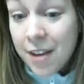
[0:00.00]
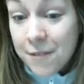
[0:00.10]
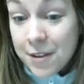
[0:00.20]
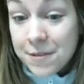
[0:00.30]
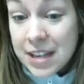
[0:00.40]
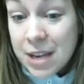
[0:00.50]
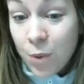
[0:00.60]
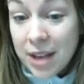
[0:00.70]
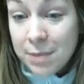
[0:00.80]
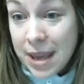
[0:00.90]

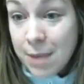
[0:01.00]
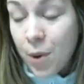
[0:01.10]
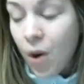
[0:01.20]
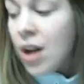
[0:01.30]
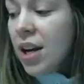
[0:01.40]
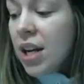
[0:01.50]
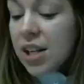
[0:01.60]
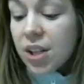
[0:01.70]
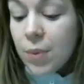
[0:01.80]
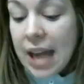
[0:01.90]
51 people.
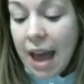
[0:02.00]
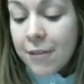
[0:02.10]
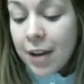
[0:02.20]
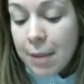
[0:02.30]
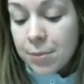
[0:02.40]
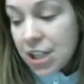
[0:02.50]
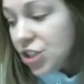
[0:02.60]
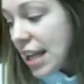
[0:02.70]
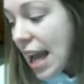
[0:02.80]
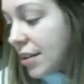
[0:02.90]
So whenever I'm
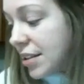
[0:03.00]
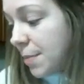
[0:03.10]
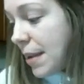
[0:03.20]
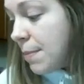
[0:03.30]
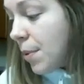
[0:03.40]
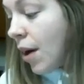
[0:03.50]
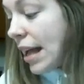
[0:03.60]
reaching out to people,